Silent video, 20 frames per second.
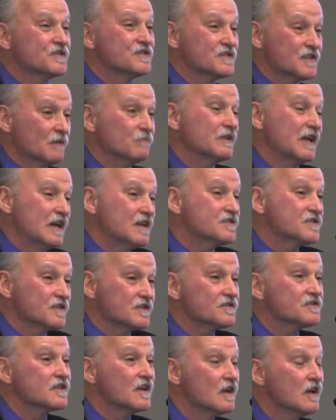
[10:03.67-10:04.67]
In some
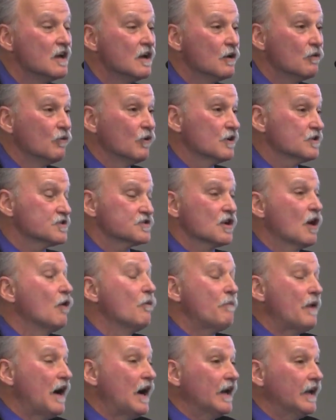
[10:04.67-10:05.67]
cases, we're
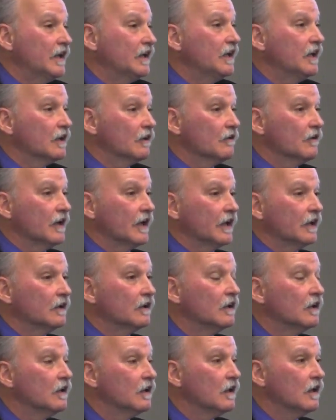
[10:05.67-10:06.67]
so
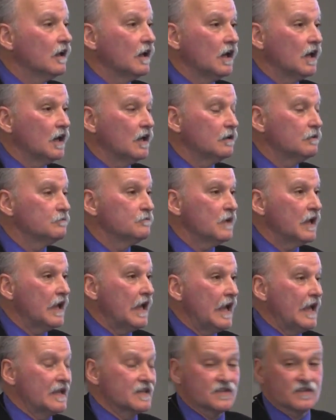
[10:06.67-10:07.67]
pioneering. Um,
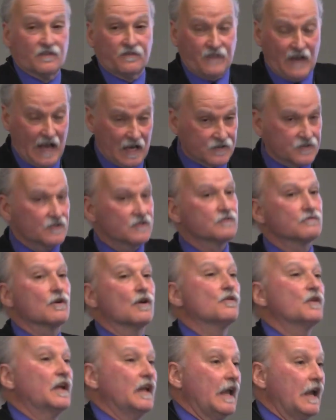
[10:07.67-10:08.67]
it's the fastest
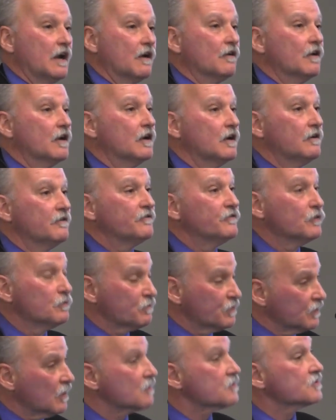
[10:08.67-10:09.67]
growing area of
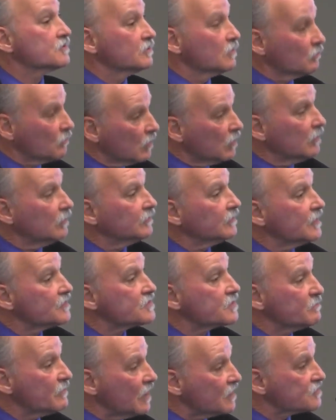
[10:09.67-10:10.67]
food production in the world, as
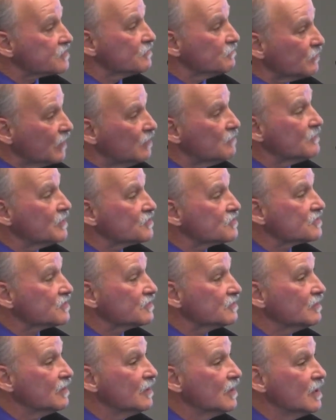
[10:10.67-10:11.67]
Sebastian Belle
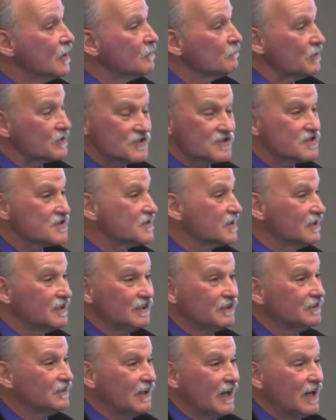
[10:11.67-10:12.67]
mentioned, but
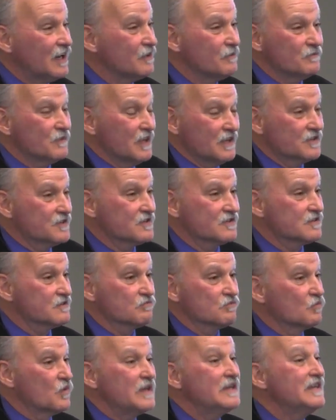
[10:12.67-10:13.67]
still, um,
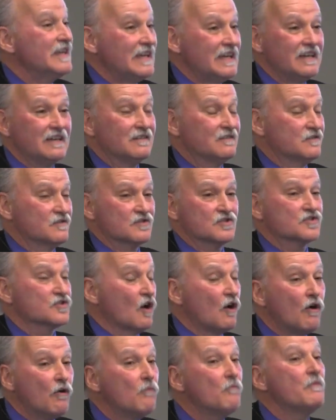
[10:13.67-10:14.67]
it's, we need
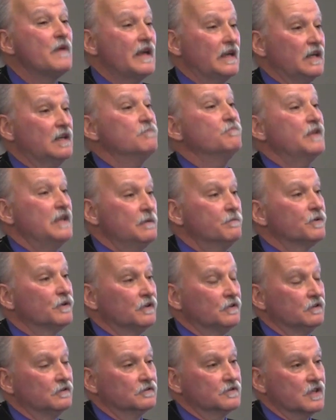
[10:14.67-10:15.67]
so many
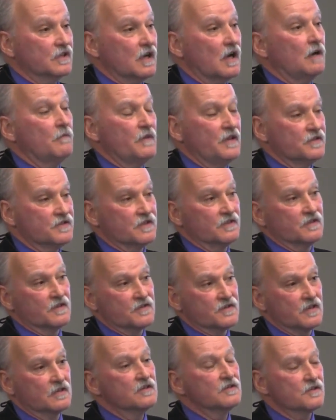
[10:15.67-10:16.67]
people to come into
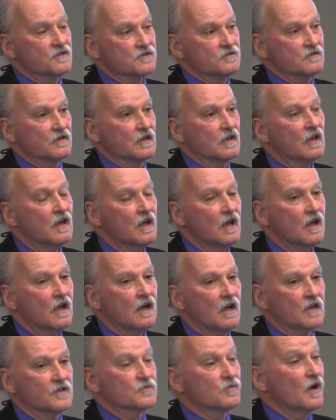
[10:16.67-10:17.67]
this industry,
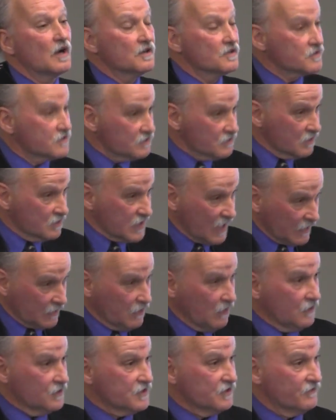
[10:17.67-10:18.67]
as well as the
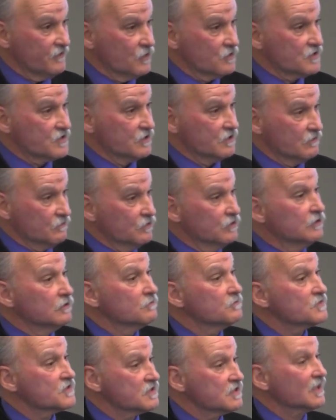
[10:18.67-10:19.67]
technology folks in the
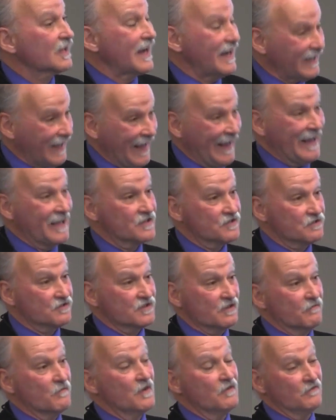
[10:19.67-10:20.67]
rooms, to kind of answer
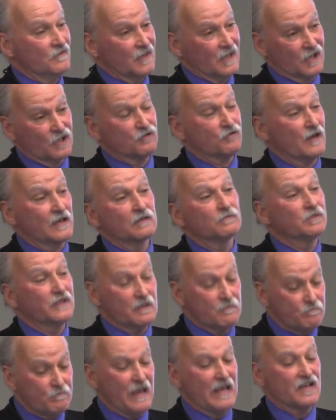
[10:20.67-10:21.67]
some
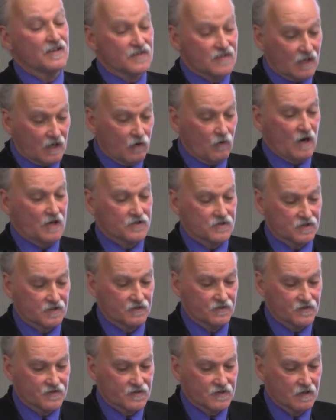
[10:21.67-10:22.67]
incredibly basic
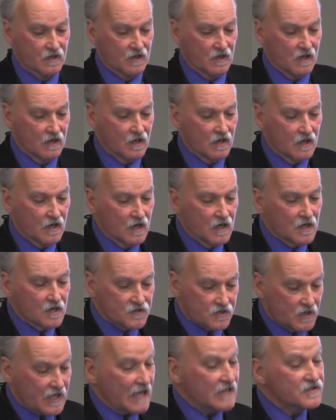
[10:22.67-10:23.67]
questions.
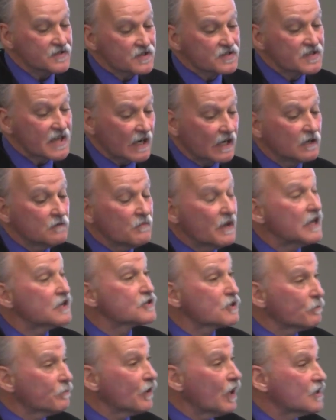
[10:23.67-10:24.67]
So that's the second
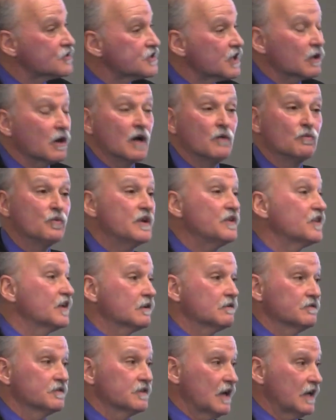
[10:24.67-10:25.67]
major project, and we
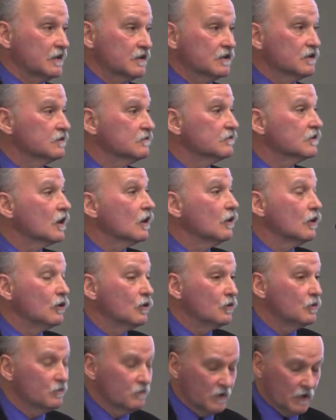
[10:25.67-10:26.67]
think that can
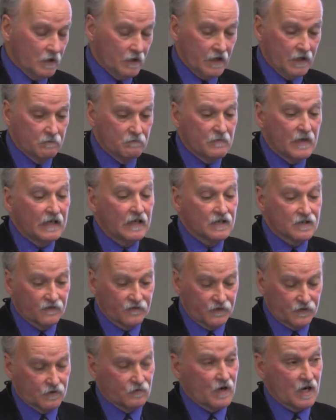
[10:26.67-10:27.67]
go uh, in many
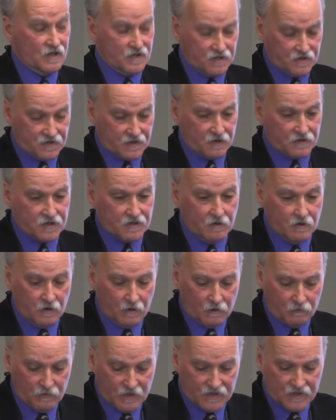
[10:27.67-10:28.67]
different directions. I'll show
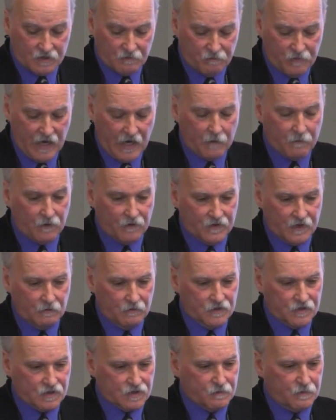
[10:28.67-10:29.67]
you a recent paper that
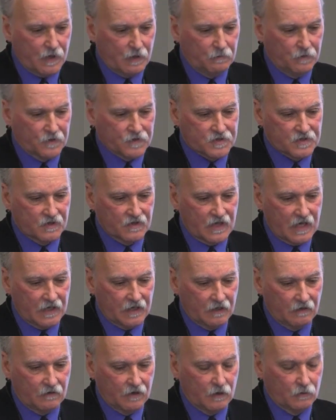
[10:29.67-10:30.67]
we just published in
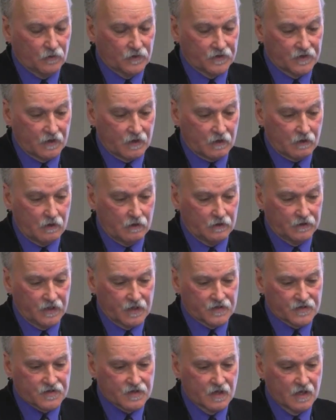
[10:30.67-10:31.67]
that area with our
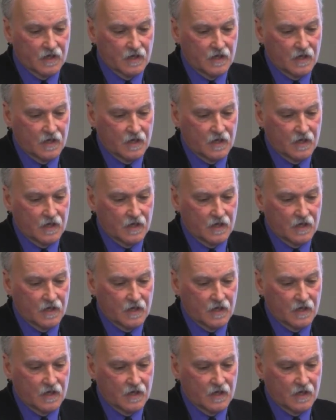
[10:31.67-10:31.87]
colleagues.